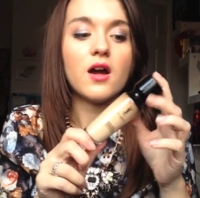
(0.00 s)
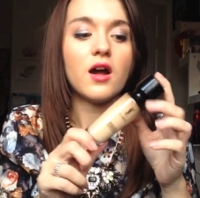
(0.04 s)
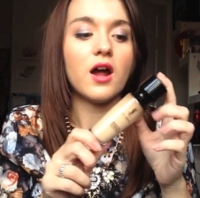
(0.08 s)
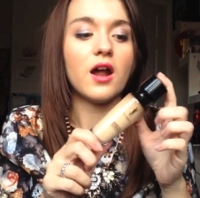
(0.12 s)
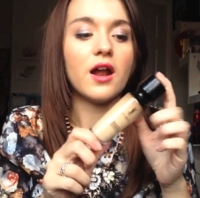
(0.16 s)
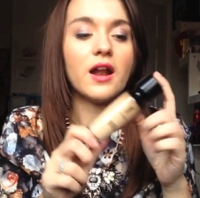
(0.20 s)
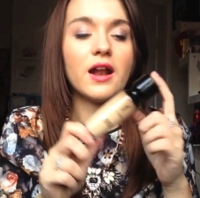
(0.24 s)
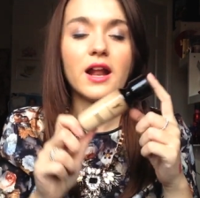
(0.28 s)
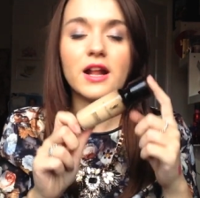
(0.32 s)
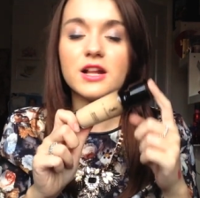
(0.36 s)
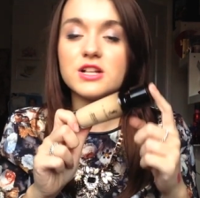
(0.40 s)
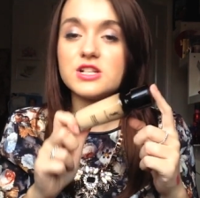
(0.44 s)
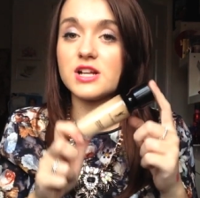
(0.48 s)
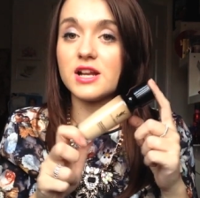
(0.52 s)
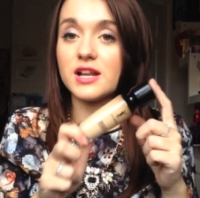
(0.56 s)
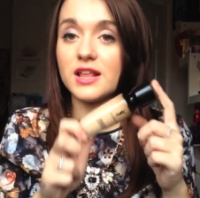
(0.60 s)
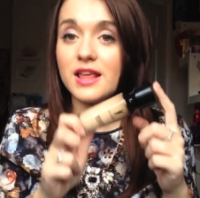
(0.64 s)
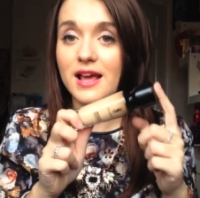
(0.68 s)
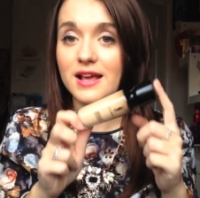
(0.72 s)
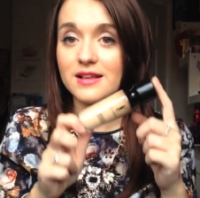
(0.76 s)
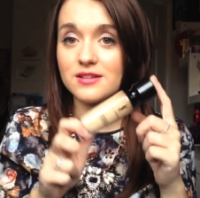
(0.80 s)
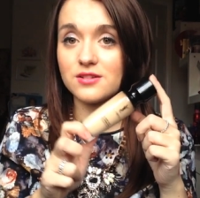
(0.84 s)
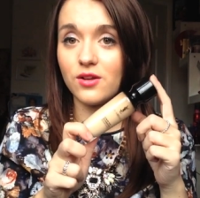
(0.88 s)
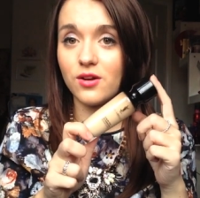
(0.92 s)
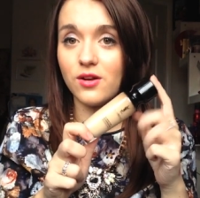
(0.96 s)
I actually had a
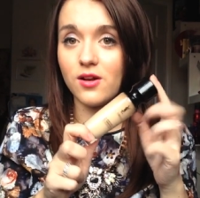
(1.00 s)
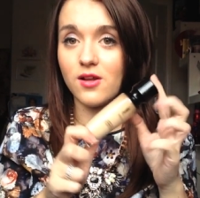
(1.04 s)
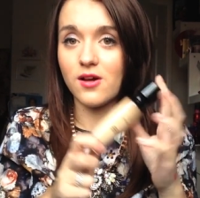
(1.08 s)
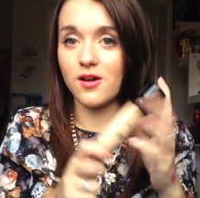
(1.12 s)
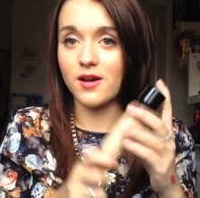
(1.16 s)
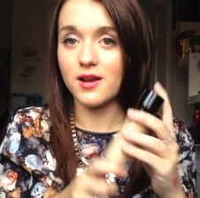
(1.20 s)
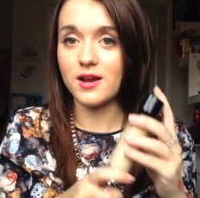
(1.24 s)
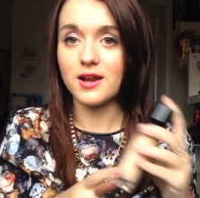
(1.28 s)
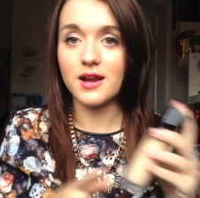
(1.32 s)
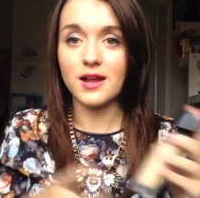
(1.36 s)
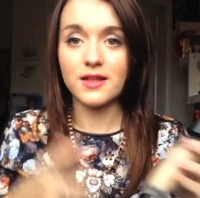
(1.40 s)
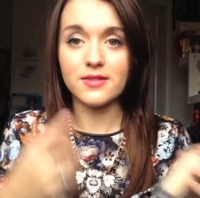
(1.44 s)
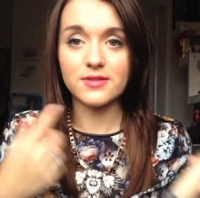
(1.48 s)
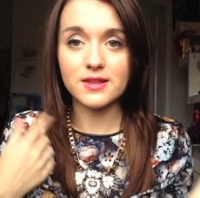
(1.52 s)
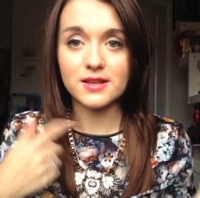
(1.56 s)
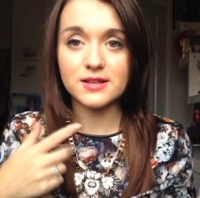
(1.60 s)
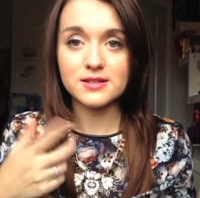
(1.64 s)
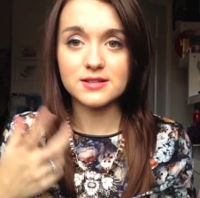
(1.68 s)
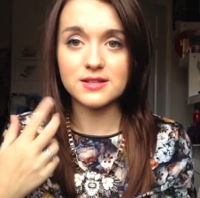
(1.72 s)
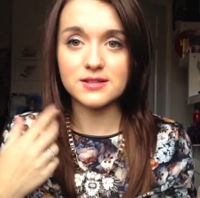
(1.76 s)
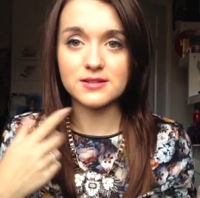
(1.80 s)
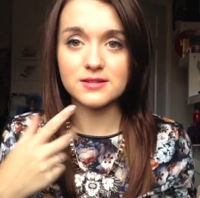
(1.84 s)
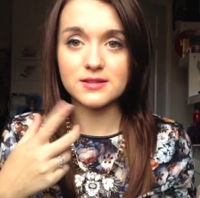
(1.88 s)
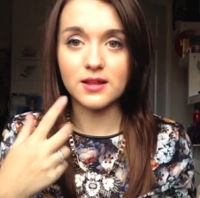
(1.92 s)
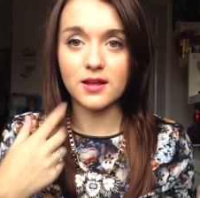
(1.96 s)
guess online, and
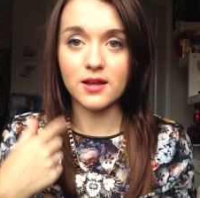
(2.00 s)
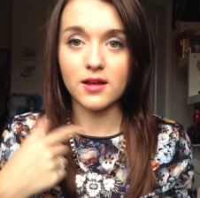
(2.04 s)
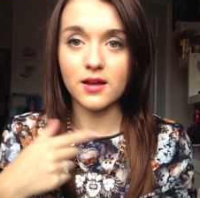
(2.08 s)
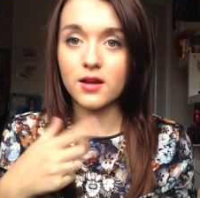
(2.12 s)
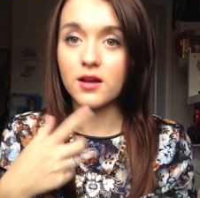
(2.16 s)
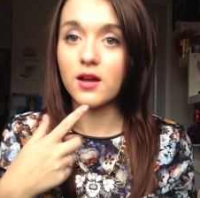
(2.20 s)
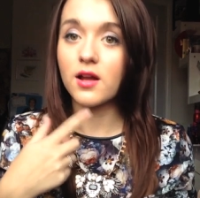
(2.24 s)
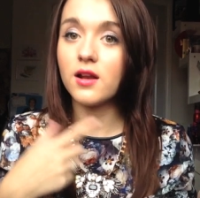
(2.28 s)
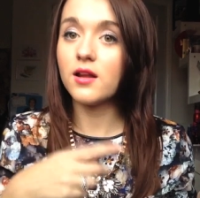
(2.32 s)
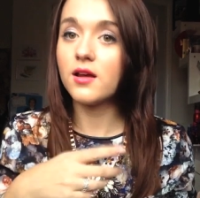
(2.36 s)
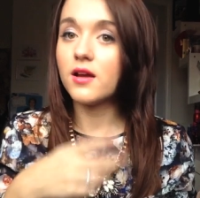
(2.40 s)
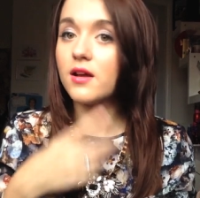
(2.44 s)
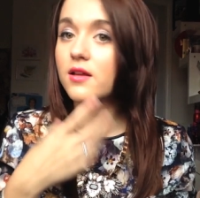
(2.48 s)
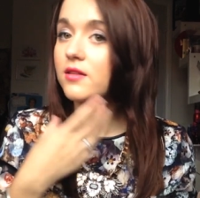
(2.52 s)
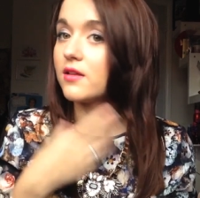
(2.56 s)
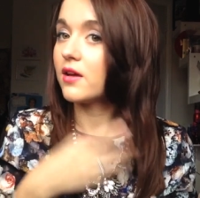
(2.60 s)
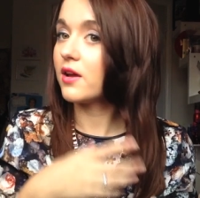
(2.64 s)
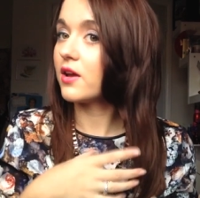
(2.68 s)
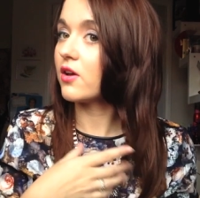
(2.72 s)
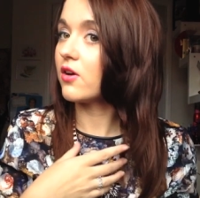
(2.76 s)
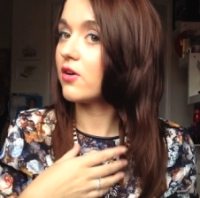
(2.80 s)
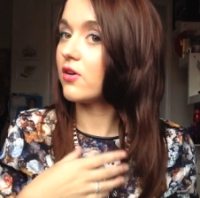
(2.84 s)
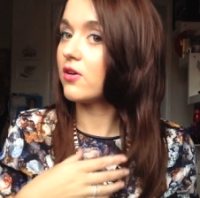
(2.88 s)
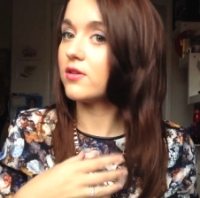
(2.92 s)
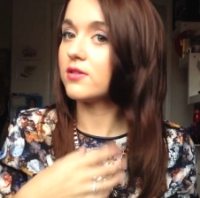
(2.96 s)
this is the colour that
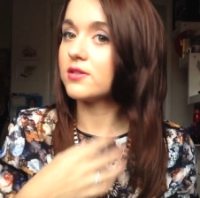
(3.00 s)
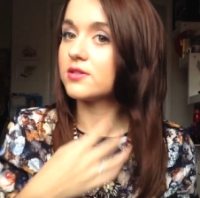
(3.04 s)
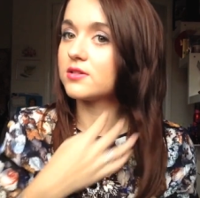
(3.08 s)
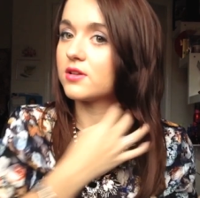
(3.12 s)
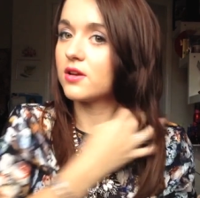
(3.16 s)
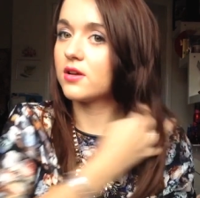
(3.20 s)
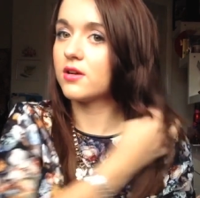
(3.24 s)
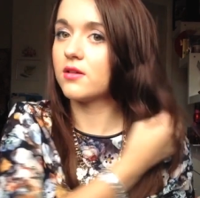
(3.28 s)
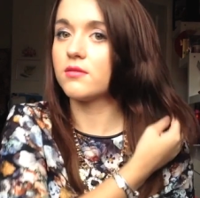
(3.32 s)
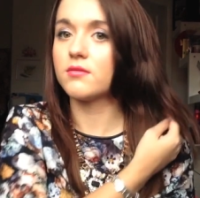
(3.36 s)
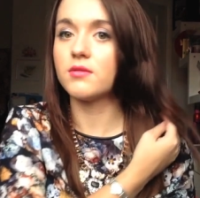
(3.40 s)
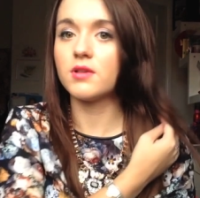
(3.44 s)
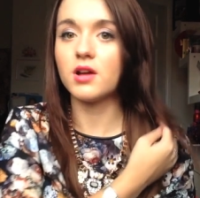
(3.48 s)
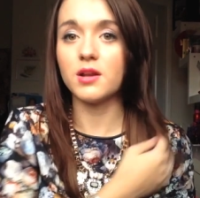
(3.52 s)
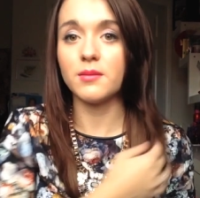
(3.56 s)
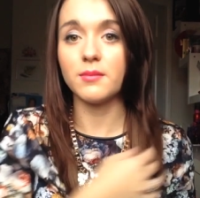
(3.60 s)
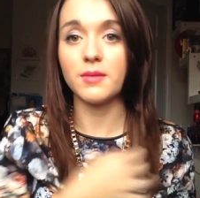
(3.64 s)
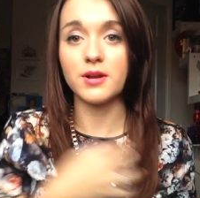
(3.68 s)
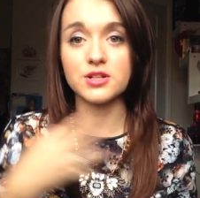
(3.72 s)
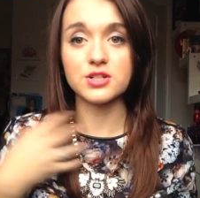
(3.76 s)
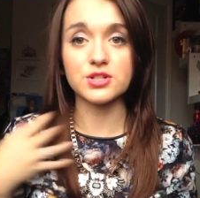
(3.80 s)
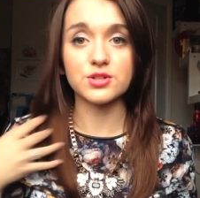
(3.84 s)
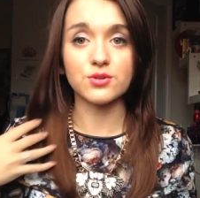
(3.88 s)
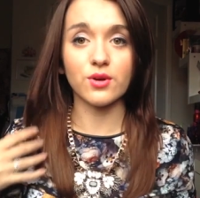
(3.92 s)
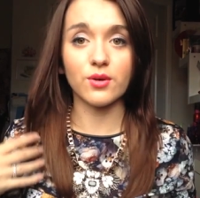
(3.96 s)
I got, so kind of
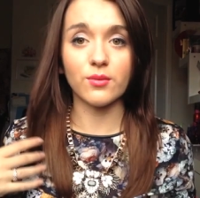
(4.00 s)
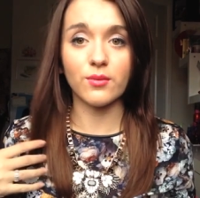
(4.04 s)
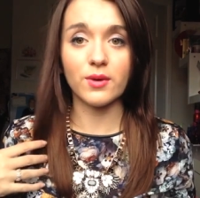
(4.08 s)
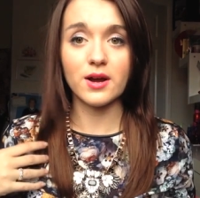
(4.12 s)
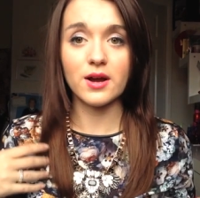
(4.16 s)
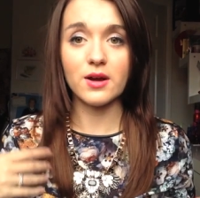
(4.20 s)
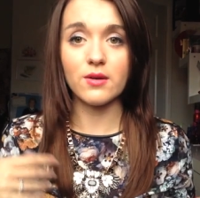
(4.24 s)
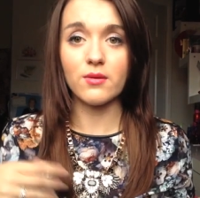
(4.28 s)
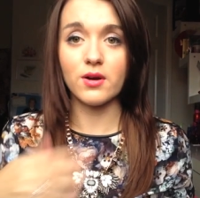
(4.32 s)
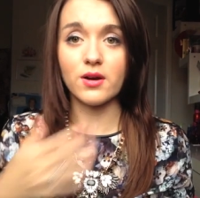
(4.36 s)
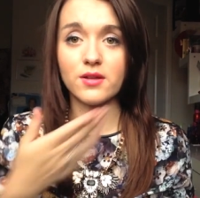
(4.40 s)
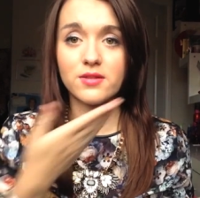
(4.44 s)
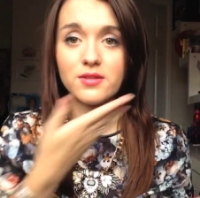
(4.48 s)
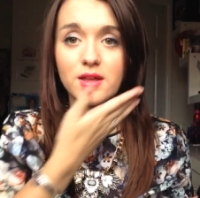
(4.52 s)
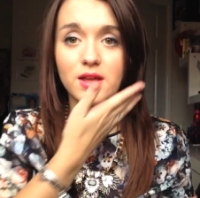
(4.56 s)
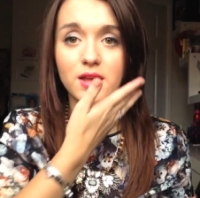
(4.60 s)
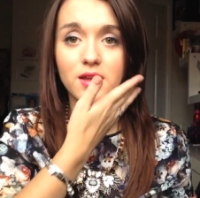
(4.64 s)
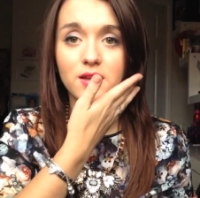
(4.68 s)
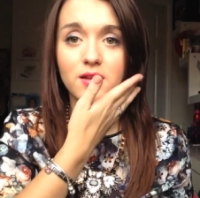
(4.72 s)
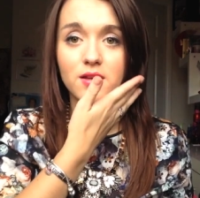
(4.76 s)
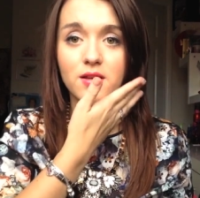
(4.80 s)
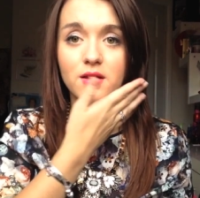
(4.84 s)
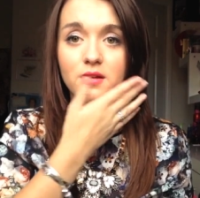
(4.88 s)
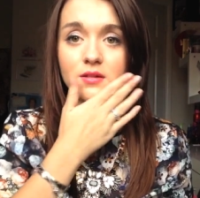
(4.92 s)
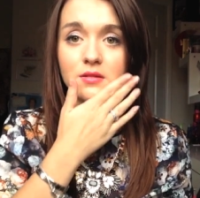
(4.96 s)
matches quite well, I
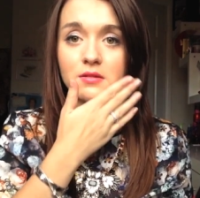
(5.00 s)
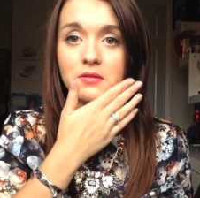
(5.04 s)
think.